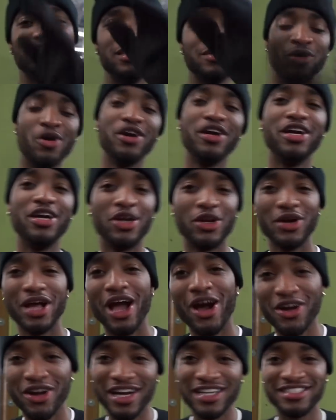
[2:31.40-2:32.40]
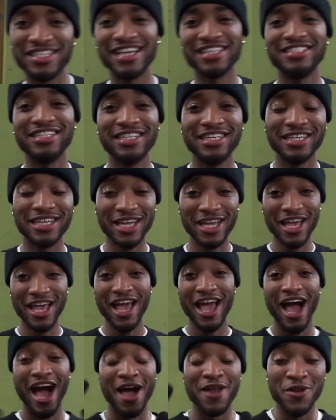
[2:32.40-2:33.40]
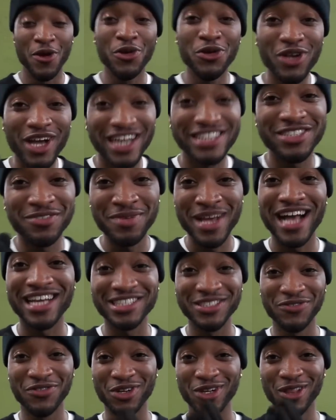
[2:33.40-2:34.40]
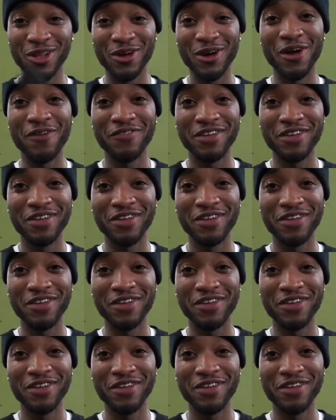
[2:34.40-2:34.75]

Primo here, out here at Tac City. I know you guys have been asking for a loadout